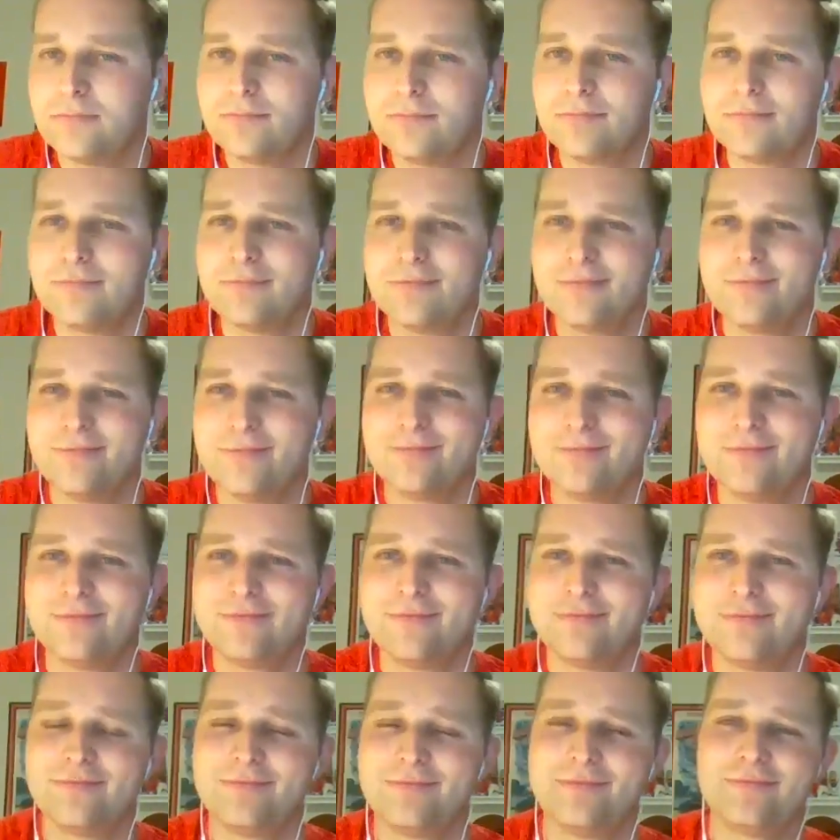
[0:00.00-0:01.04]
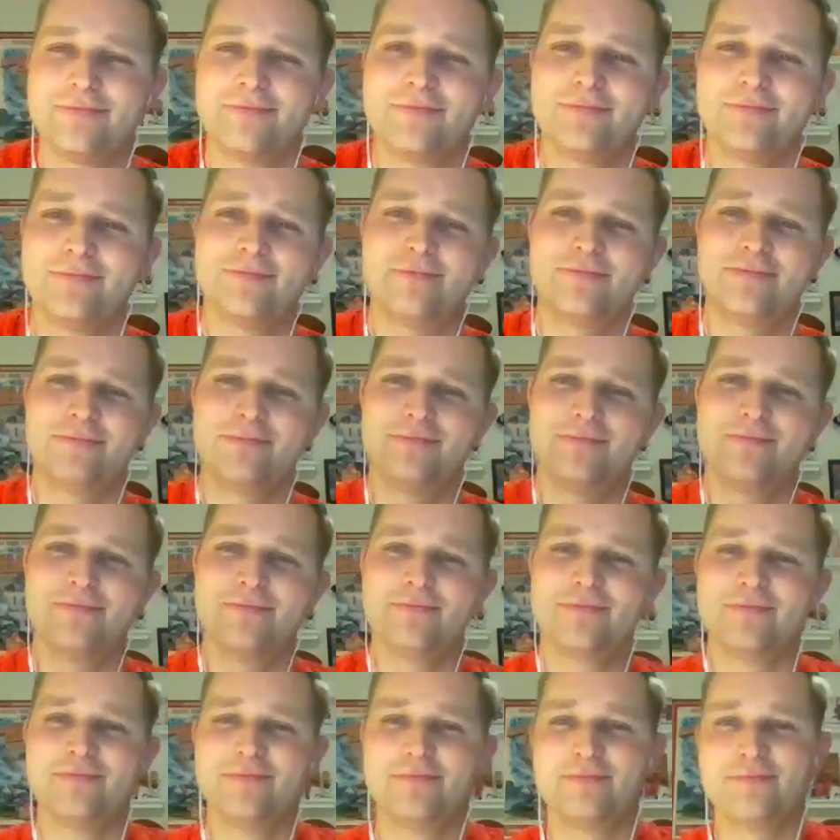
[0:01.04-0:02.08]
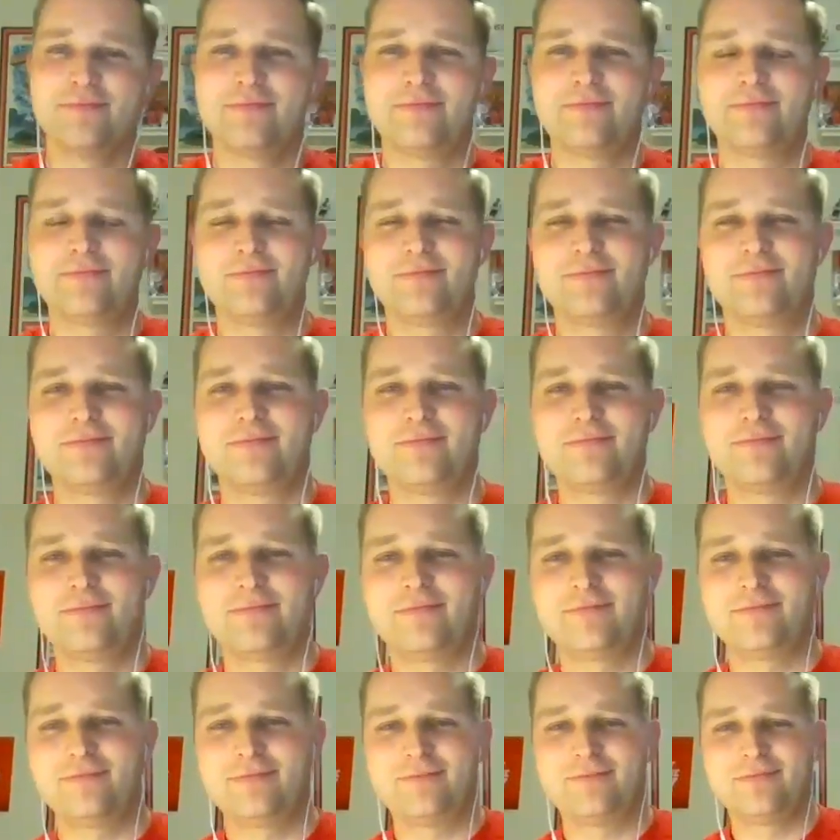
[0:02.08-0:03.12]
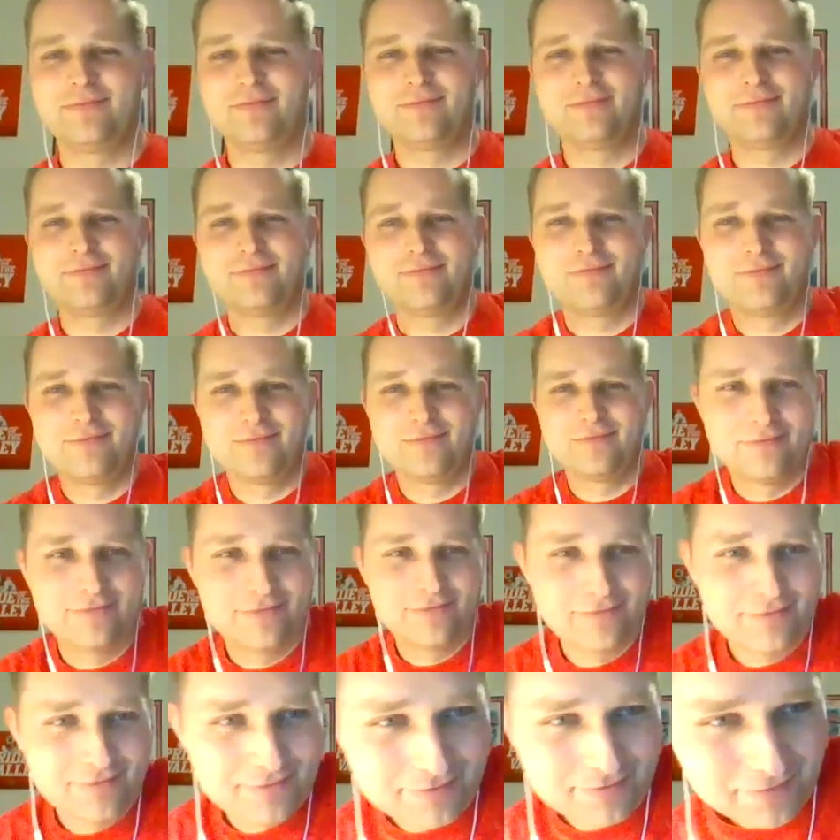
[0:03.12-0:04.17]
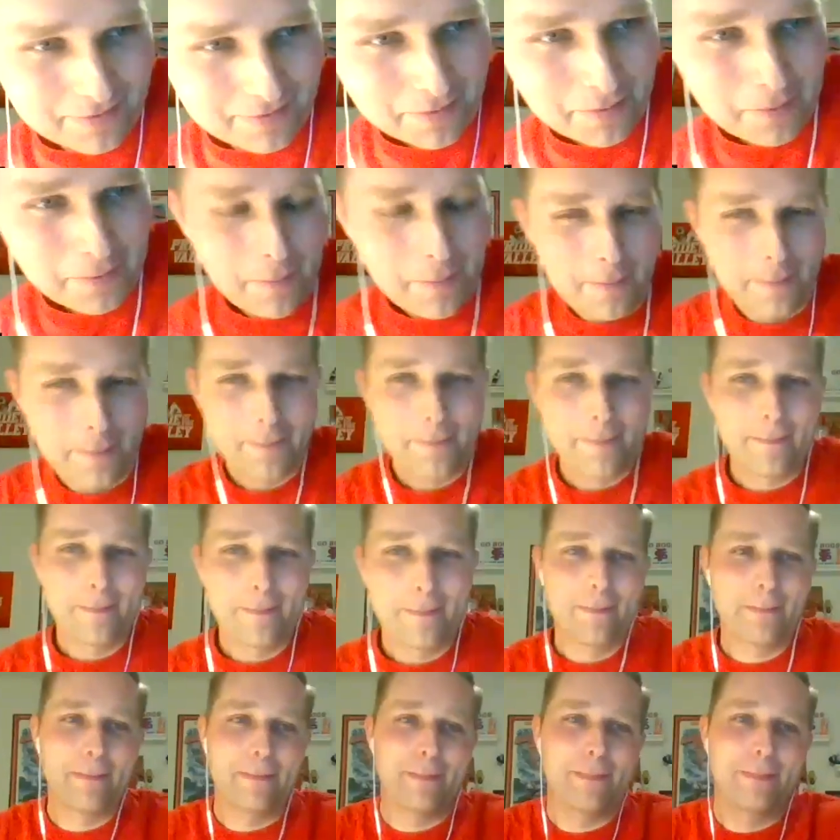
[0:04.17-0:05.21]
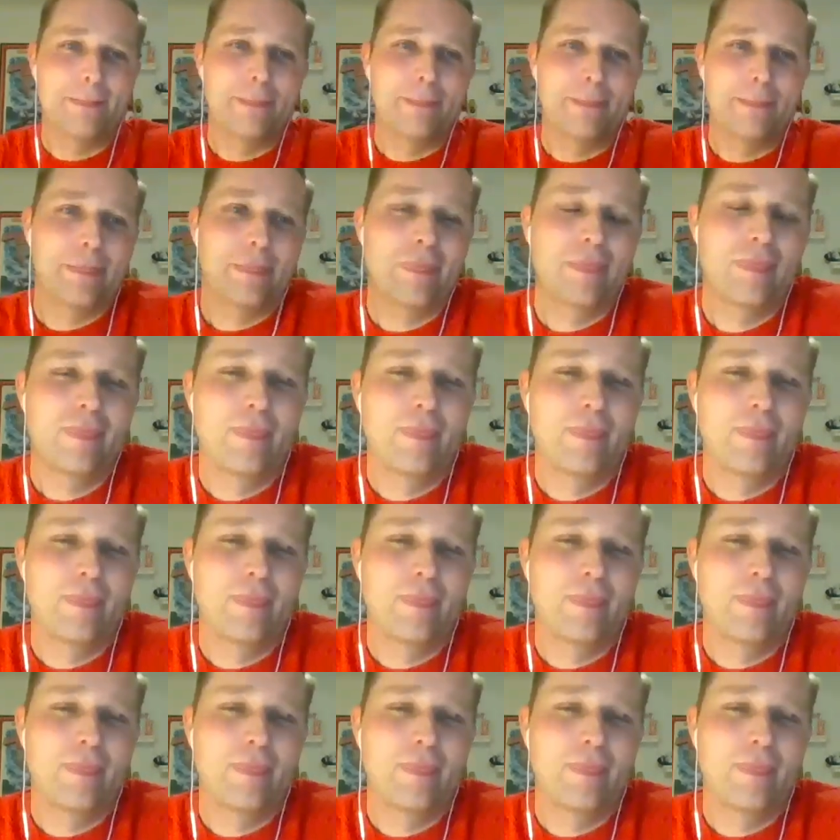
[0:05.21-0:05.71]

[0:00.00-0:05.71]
(not speaking)